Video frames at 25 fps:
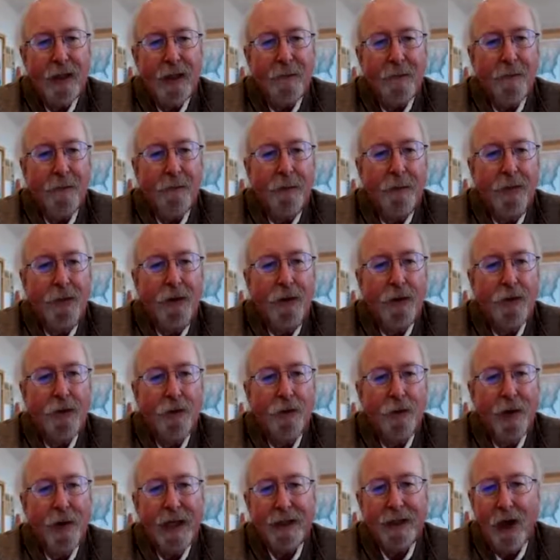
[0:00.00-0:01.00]
The
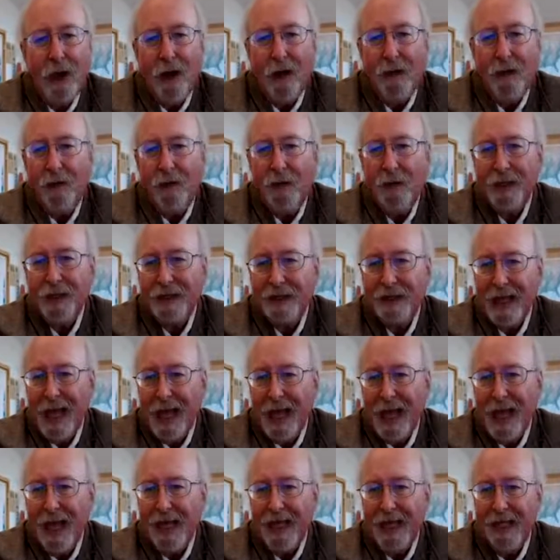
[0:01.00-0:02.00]
ridge on this
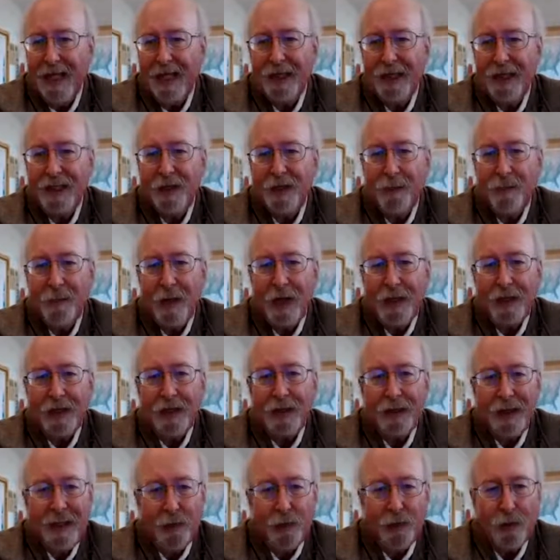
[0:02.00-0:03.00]
side is much
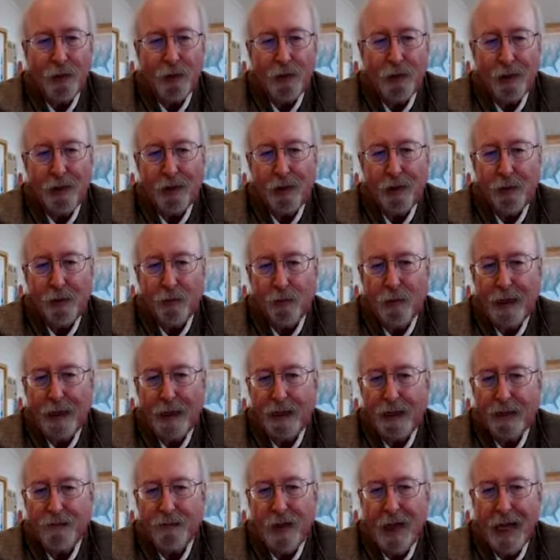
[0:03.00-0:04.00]
steeper than the
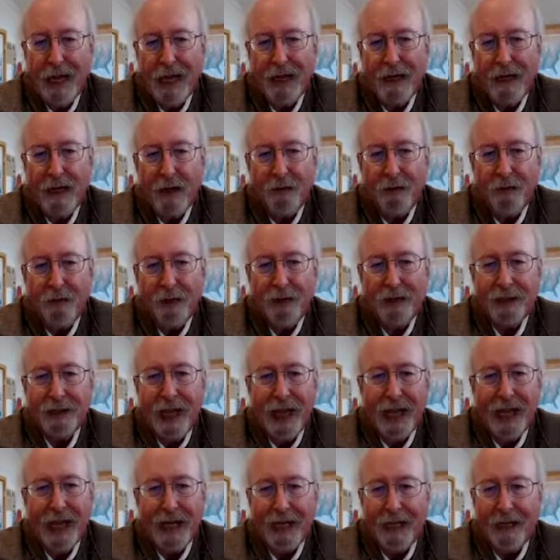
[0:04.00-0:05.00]
ridge flank on this
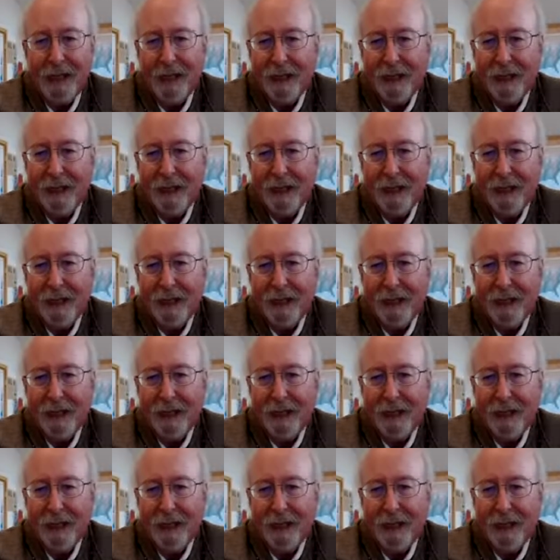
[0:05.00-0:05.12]
side.